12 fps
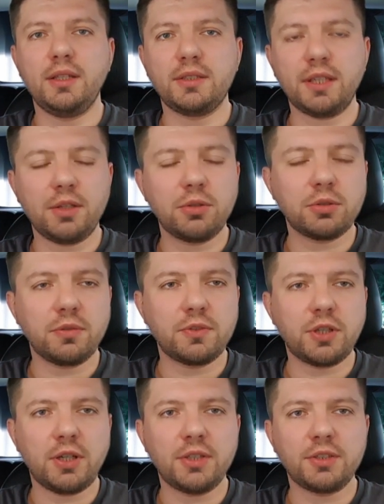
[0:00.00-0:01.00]
status of
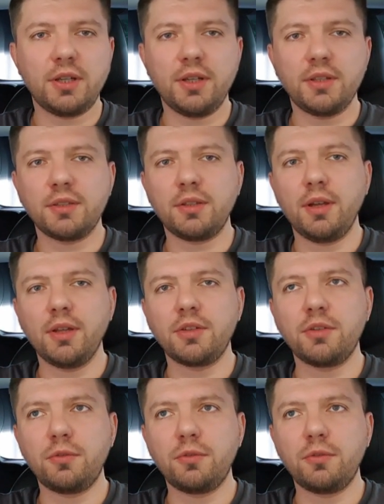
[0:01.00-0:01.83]
charge as at